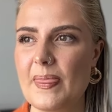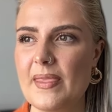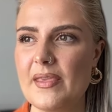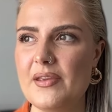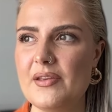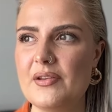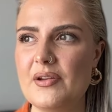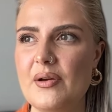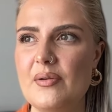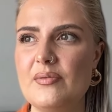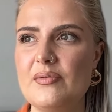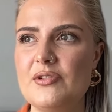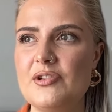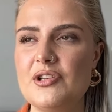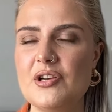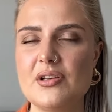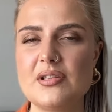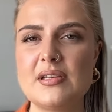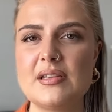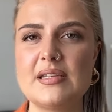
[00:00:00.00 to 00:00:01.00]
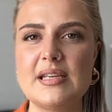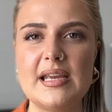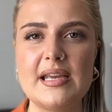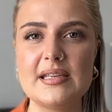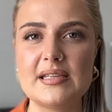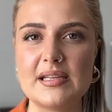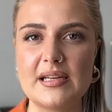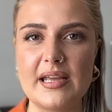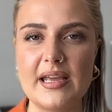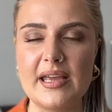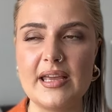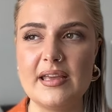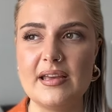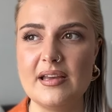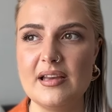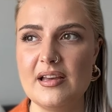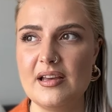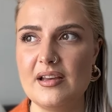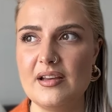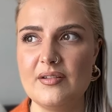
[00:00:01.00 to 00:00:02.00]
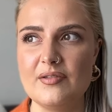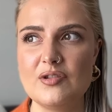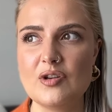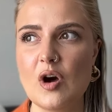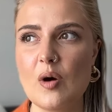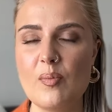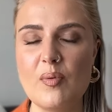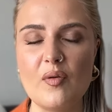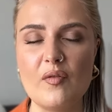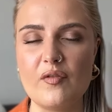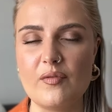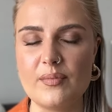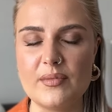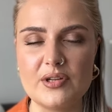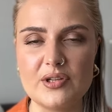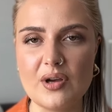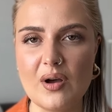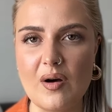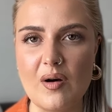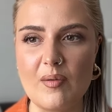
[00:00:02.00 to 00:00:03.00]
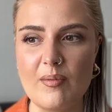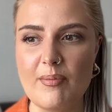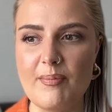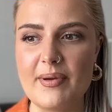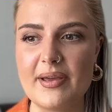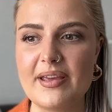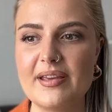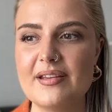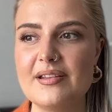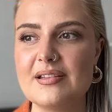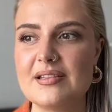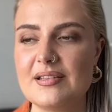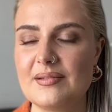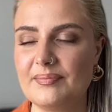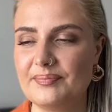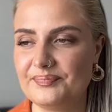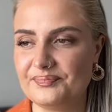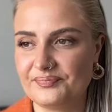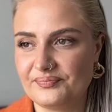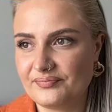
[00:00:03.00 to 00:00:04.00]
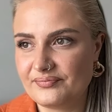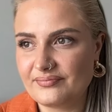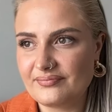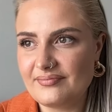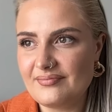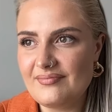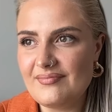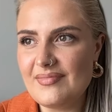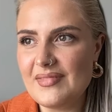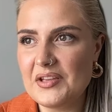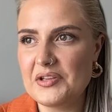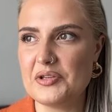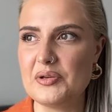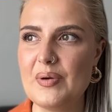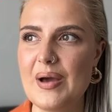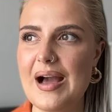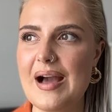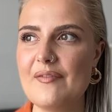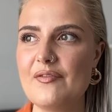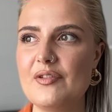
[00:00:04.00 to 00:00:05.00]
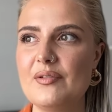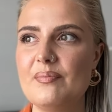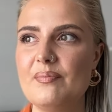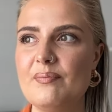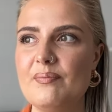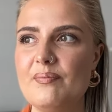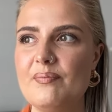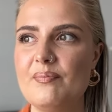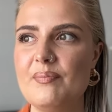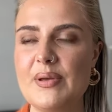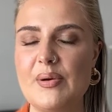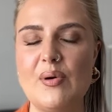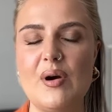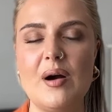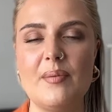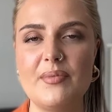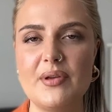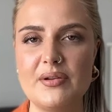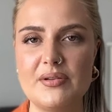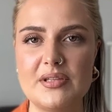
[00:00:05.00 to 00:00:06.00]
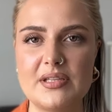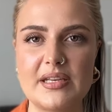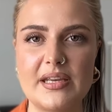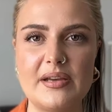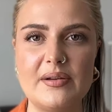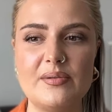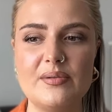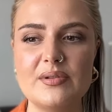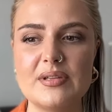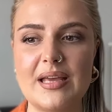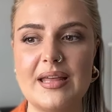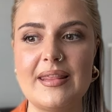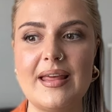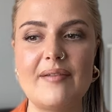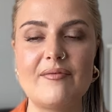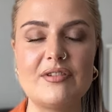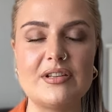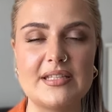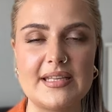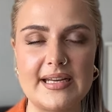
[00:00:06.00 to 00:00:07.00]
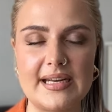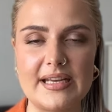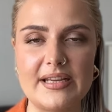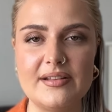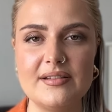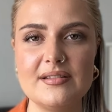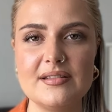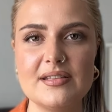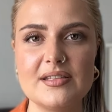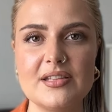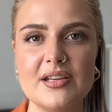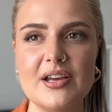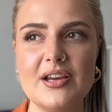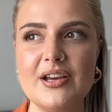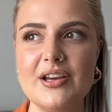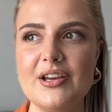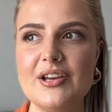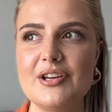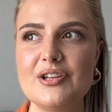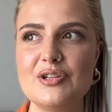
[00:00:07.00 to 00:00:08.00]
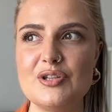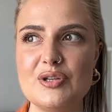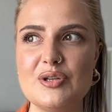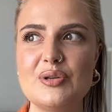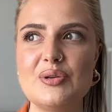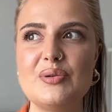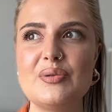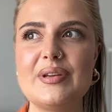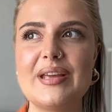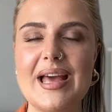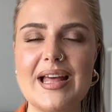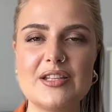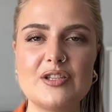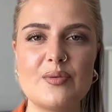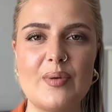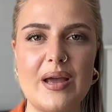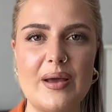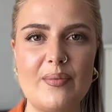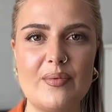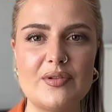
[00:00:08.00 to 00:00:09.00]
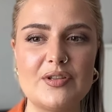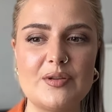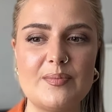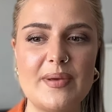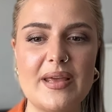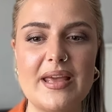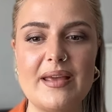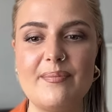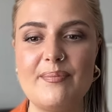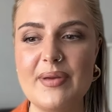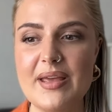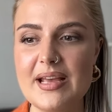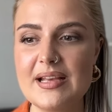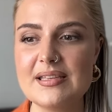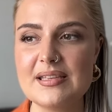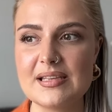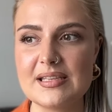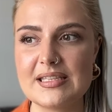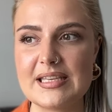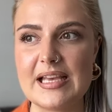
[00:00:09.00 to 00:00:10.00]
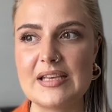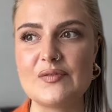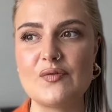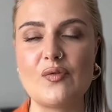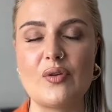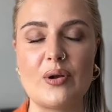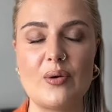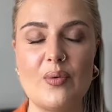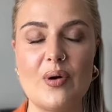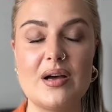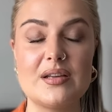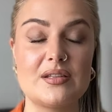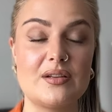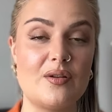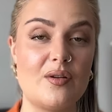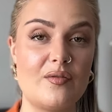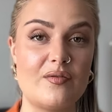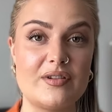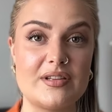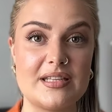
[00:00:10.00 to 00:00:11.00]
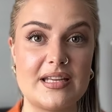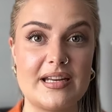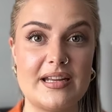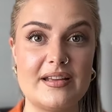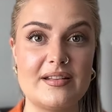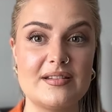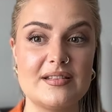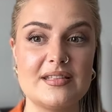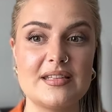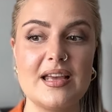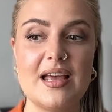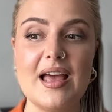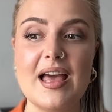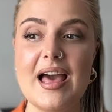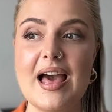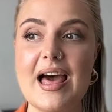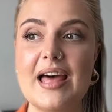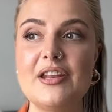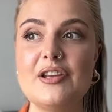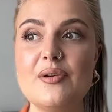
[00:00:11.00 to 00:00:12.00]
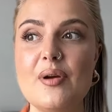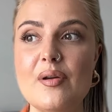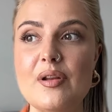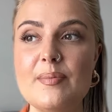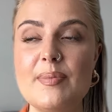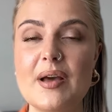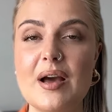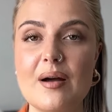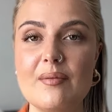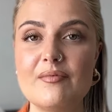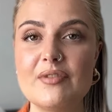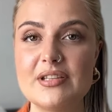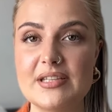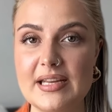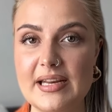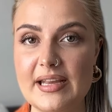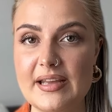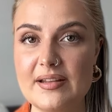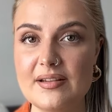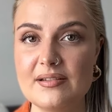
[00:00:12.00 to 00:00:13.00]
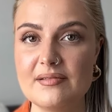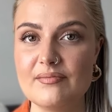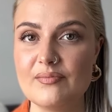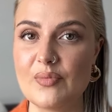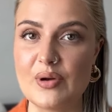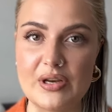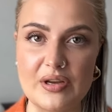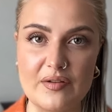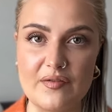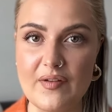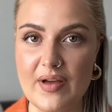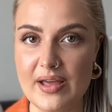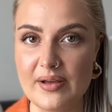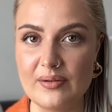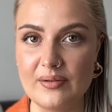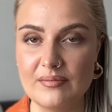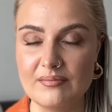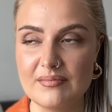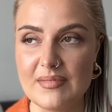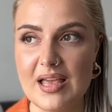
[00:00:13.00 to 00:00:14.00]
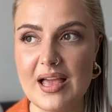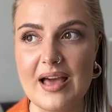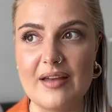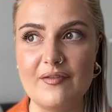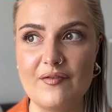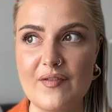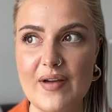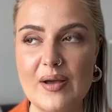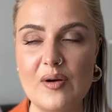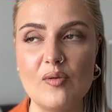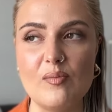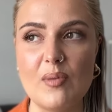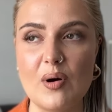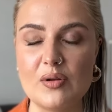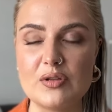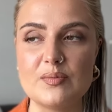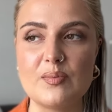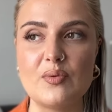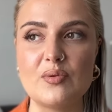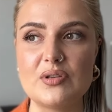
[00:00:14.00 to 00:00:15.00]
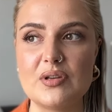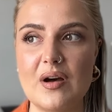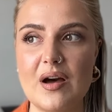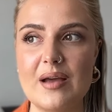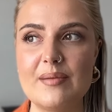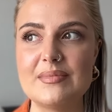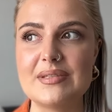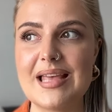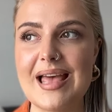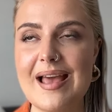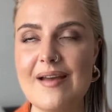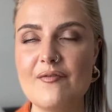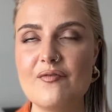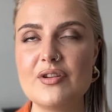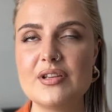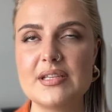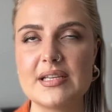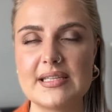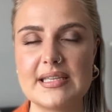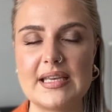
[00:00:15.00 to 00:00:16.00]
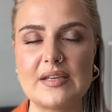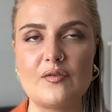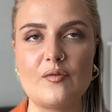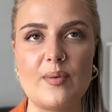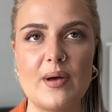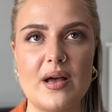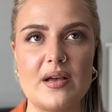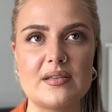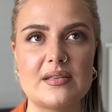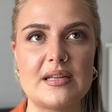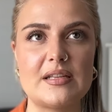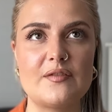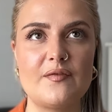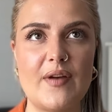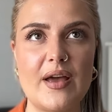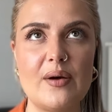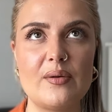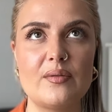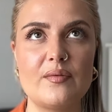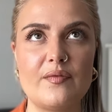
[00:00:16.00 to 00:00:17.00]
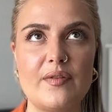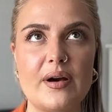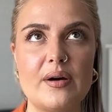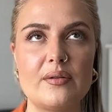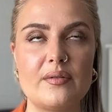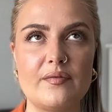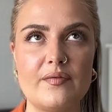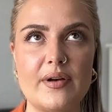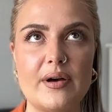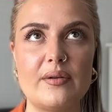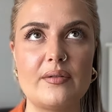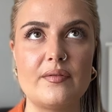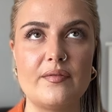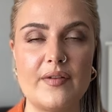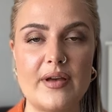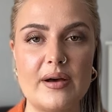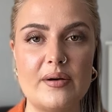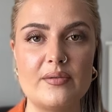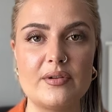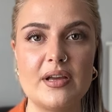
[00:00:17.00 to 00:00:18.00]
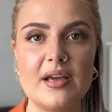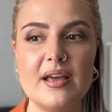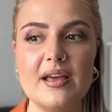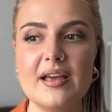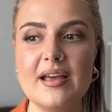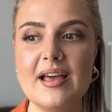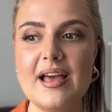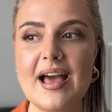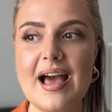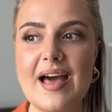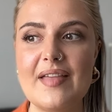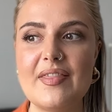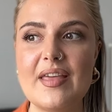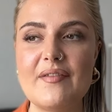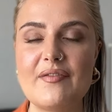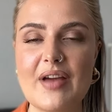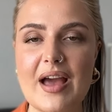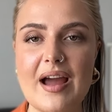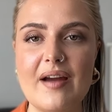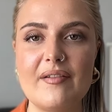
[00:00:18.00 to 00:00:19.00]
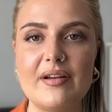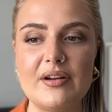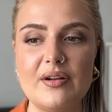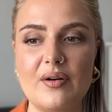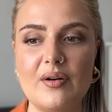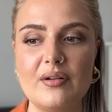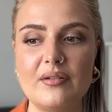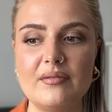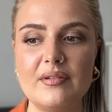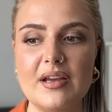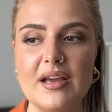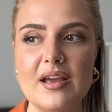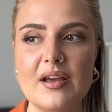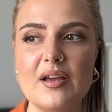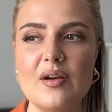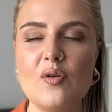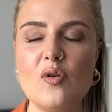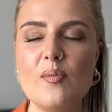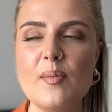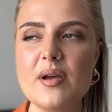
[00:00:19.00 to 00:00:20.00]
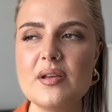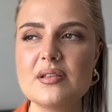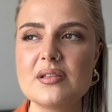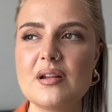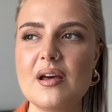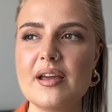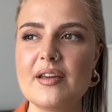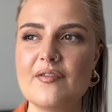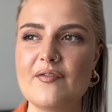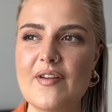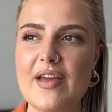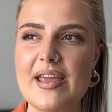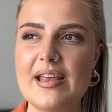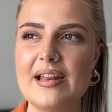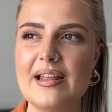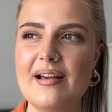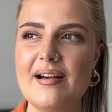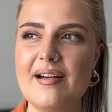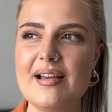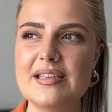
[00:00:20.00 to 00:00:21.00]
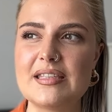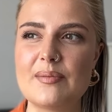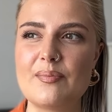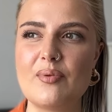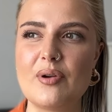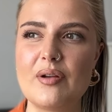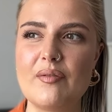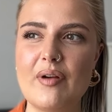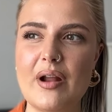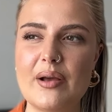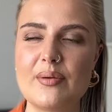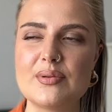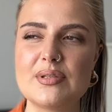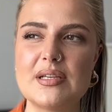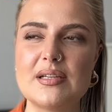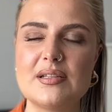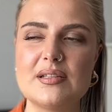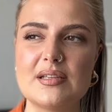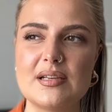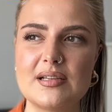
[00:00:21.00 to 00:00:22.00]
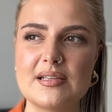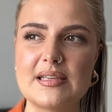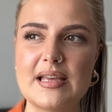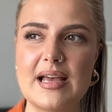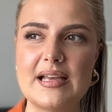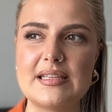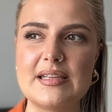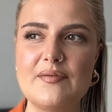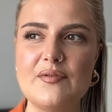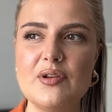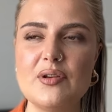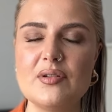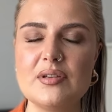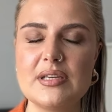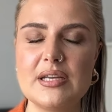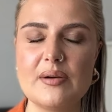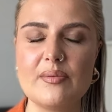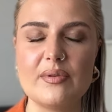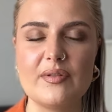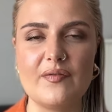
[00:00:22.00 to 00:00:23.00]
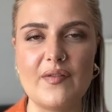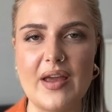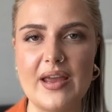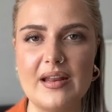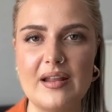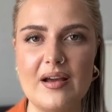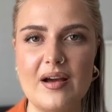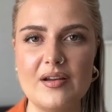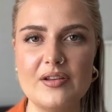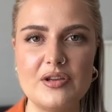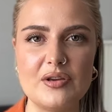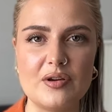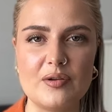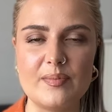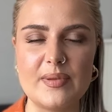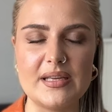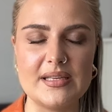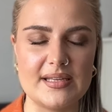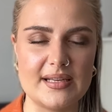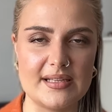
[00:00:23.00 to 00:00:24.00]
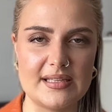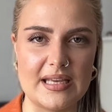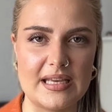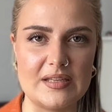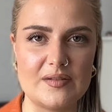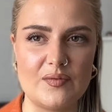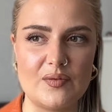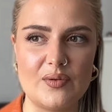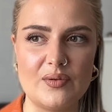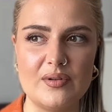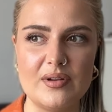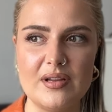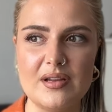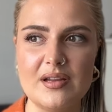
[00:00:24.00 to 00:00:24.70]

you know, just as easily topple from the top because you haven't built up those skills and that resilience to get to where you want to be. Being successful requires a lot of resilience, and you only become resilient when you fail, and fail multiple times. Every successful person has failed and failed and failed and failed, and they've carried on. Almost like failure is the prerequisite to success. If you can deal with failure, you can be successful.